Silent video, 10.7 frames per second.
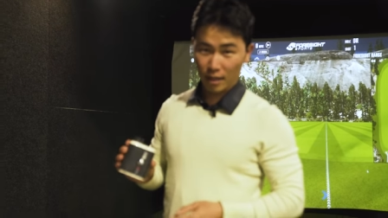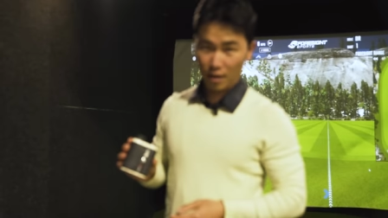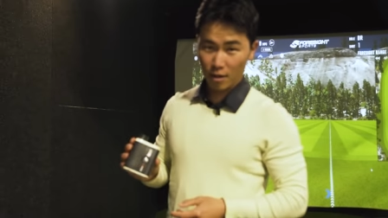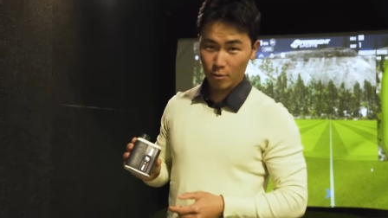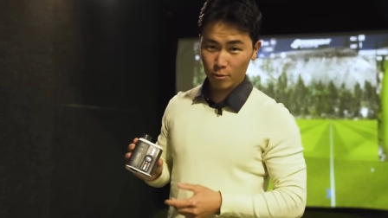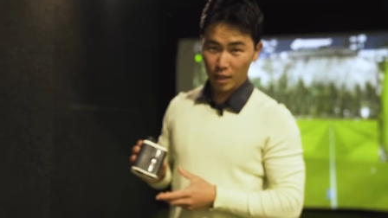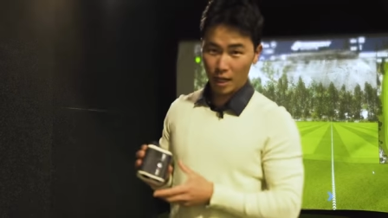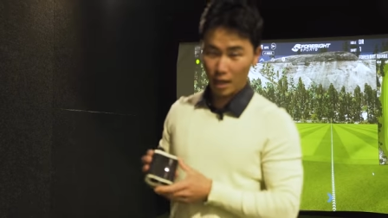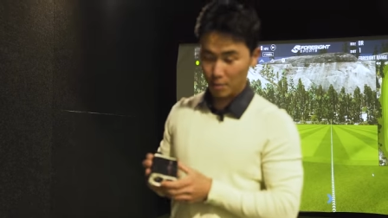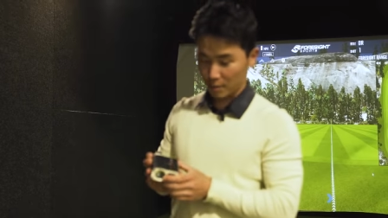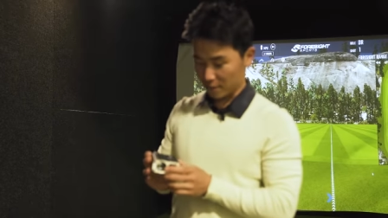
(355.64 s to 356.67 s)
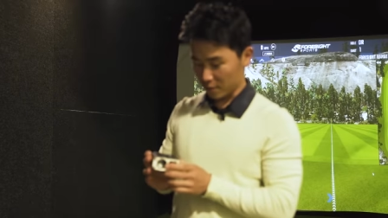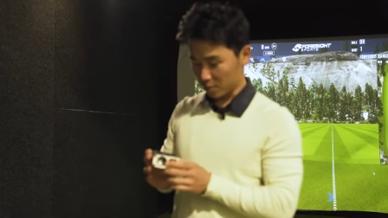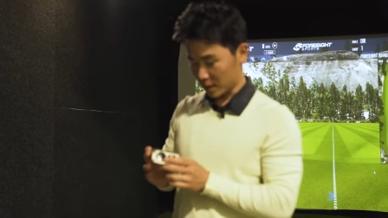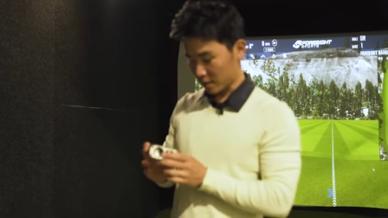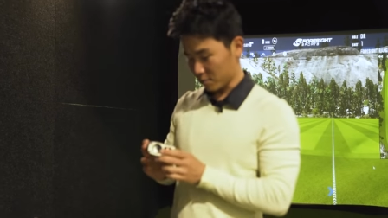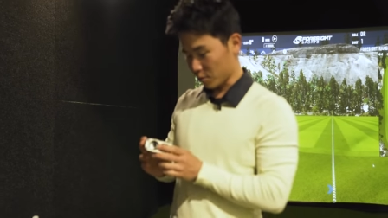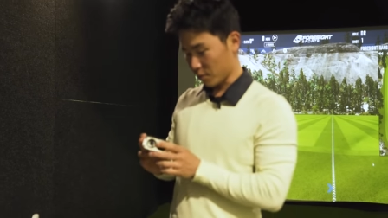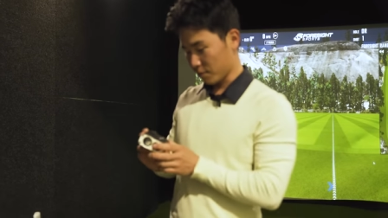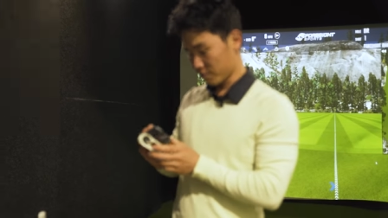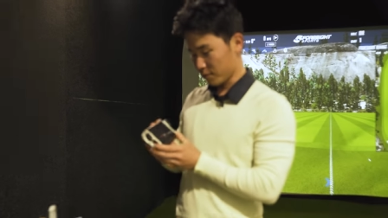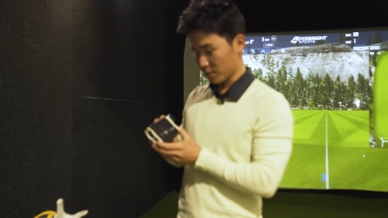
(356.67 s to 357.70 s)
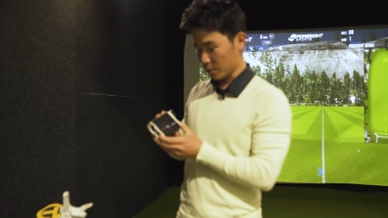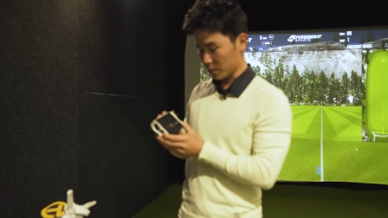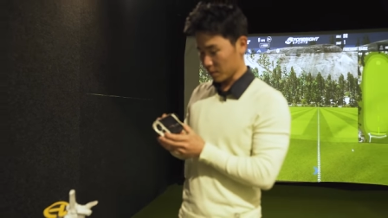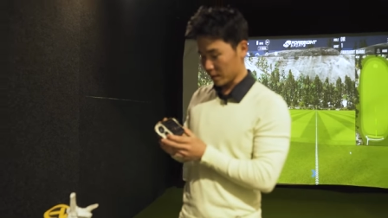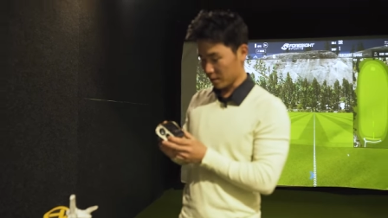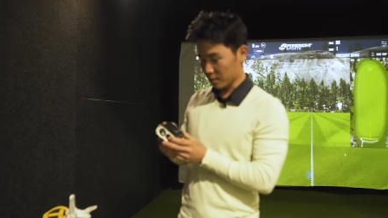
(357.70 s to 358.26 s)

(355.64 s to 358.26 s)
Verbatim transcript: the guy who's uh, helping me film here, or filming me,